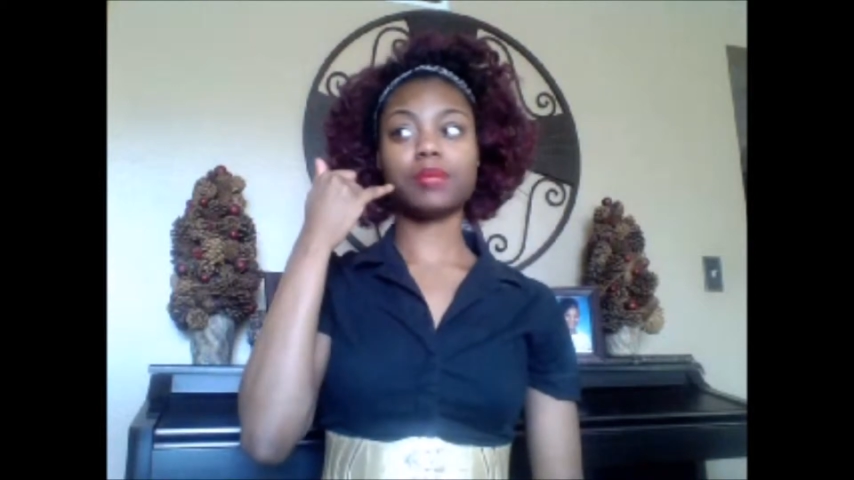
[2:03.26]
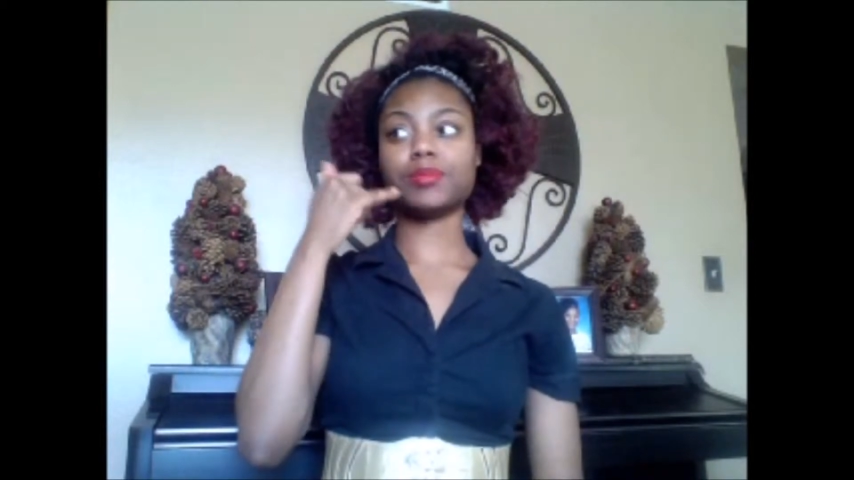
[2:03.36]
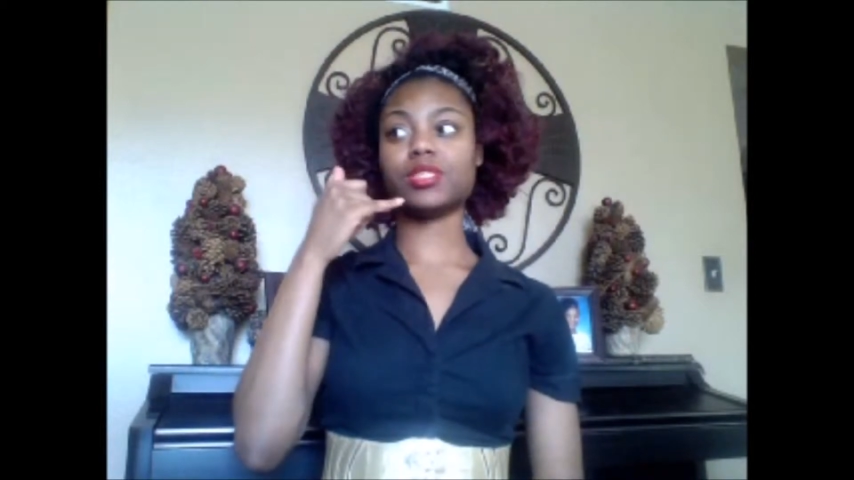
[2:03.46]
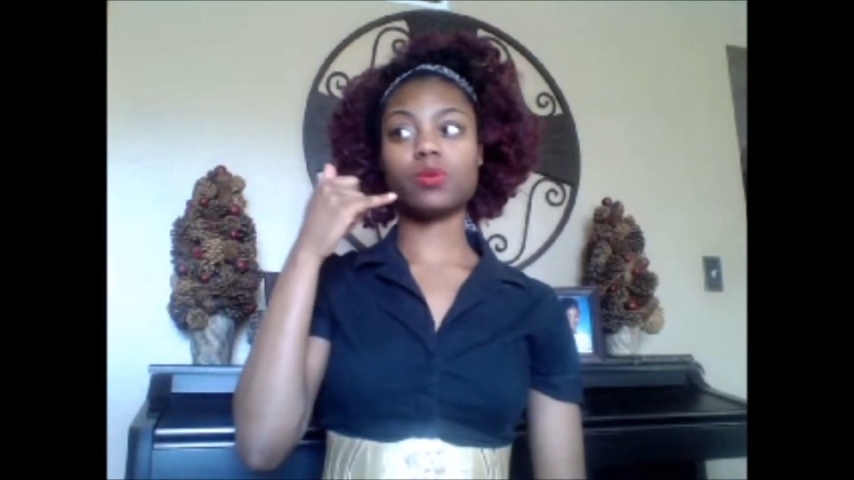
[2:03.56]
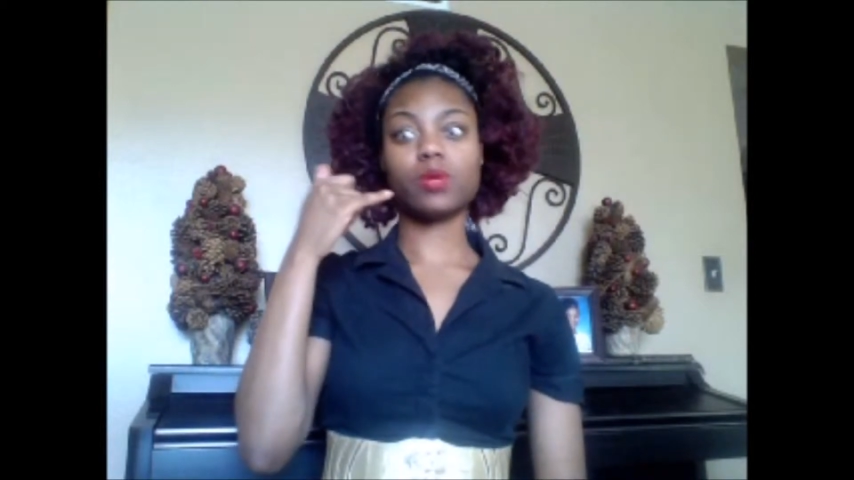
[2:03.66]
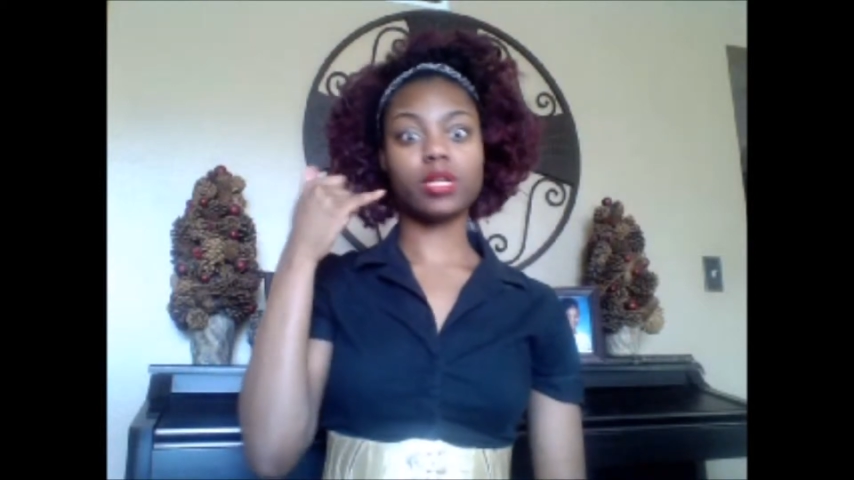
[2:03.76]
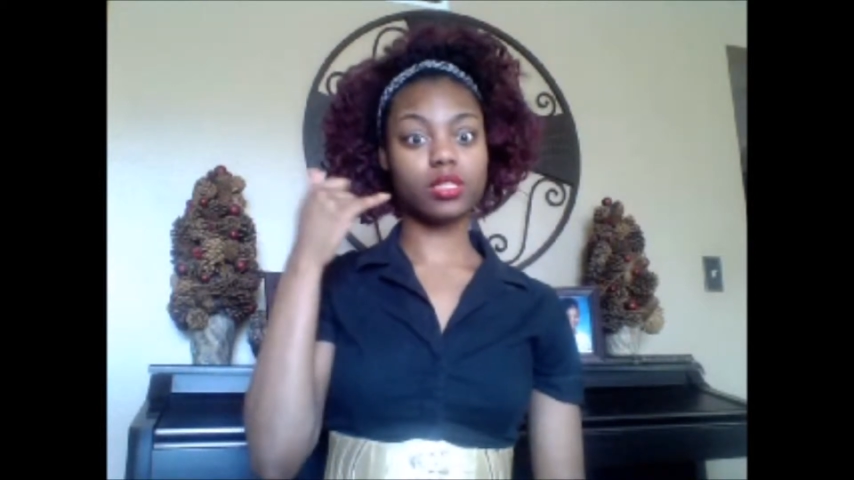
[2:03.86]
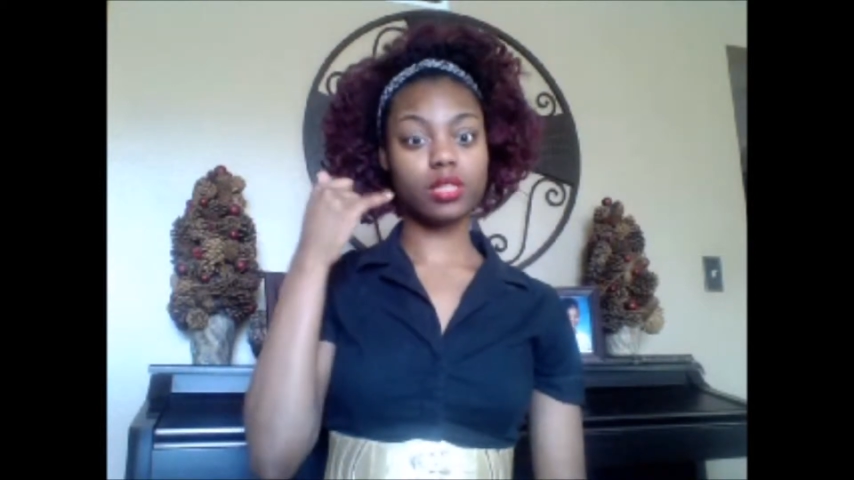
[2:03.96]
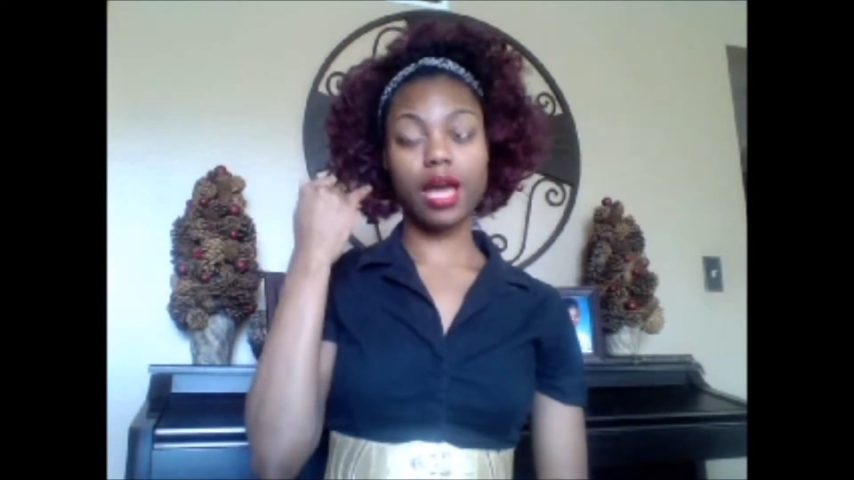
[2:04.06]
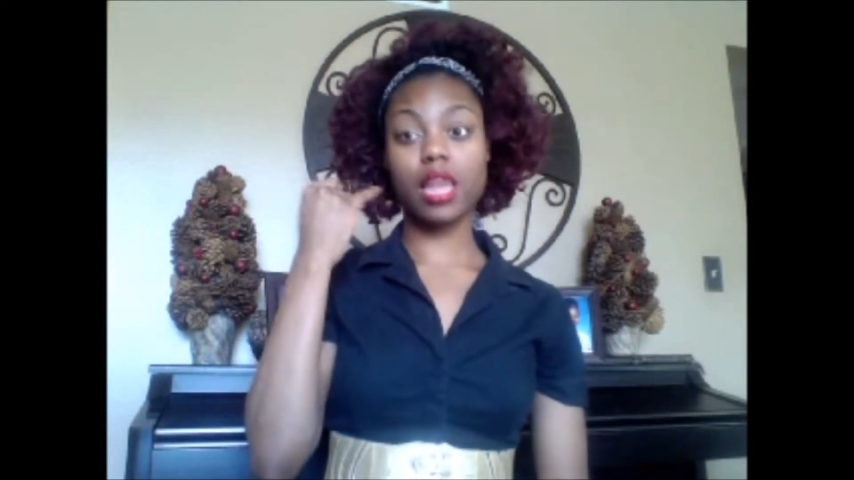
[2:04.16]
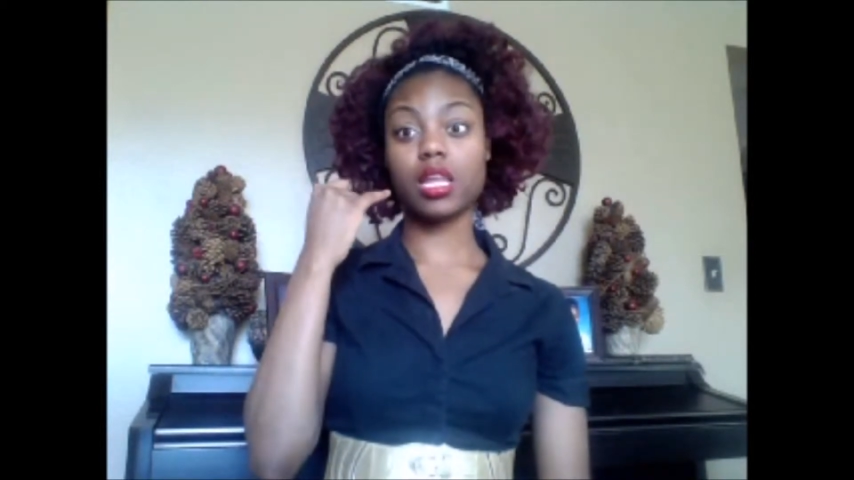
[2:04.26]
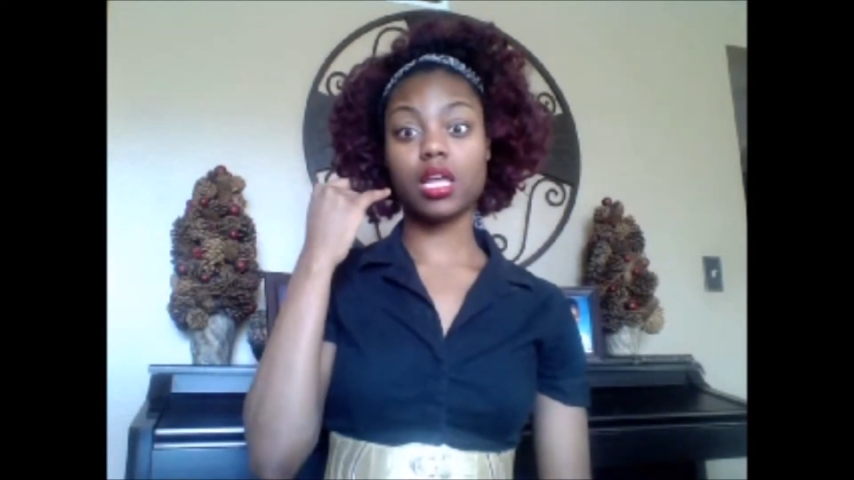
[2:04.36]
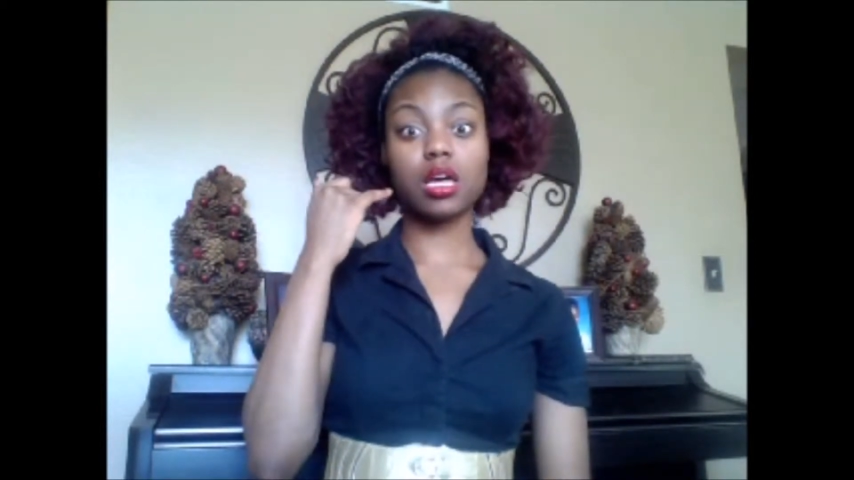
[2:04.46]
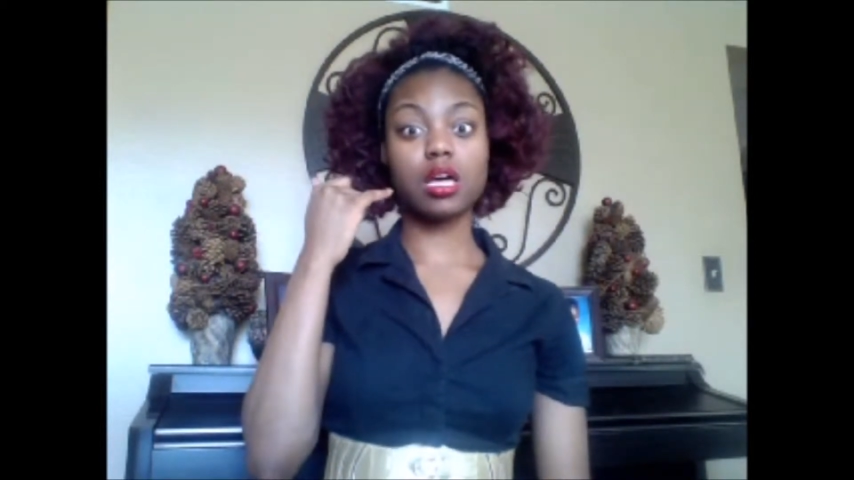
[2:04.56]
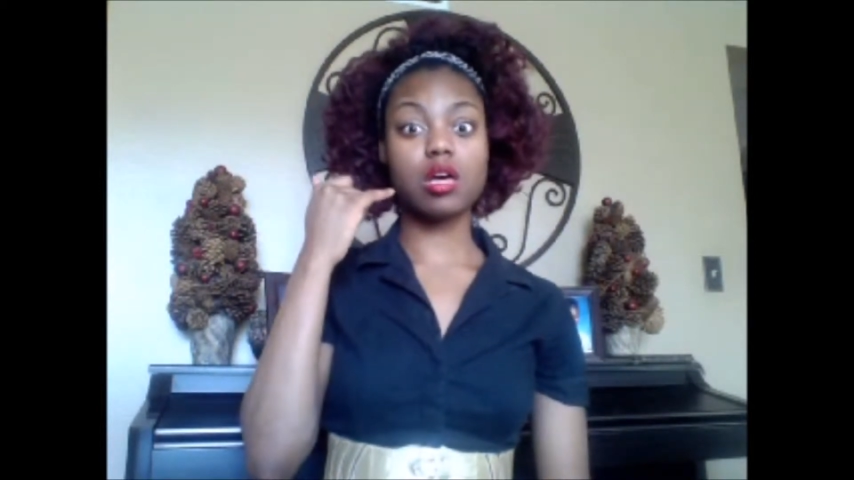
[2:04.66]
I'm still wearing, I
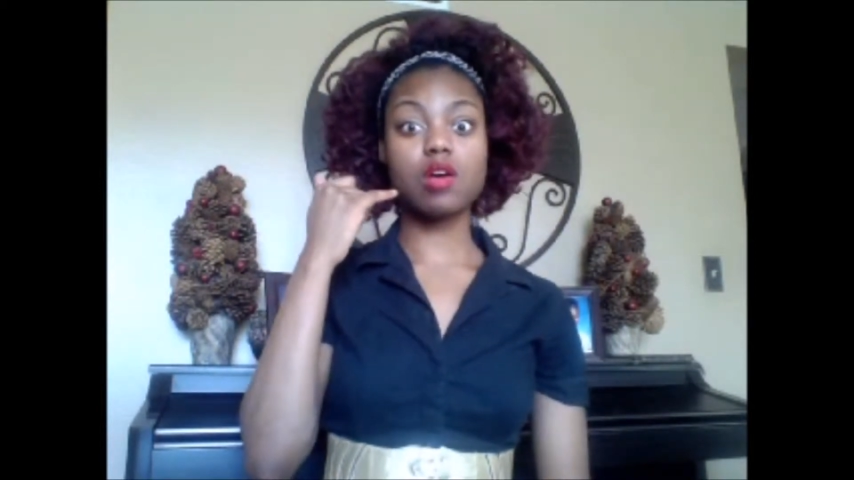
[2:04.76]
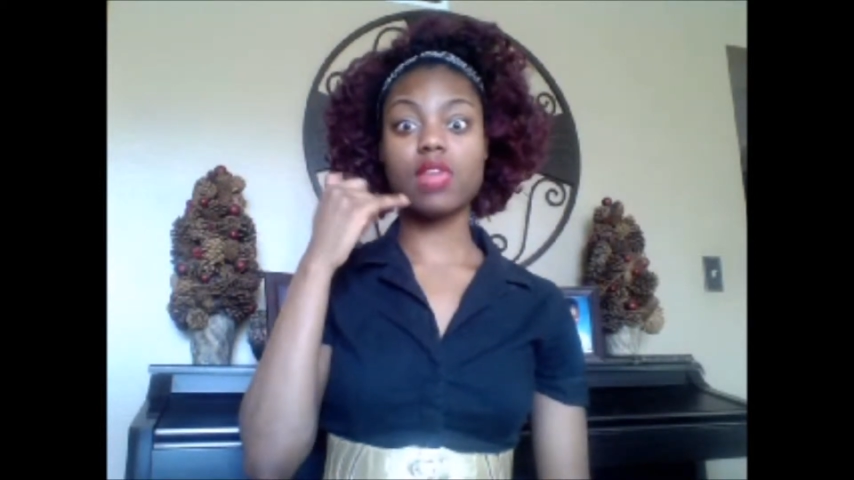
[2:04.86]
love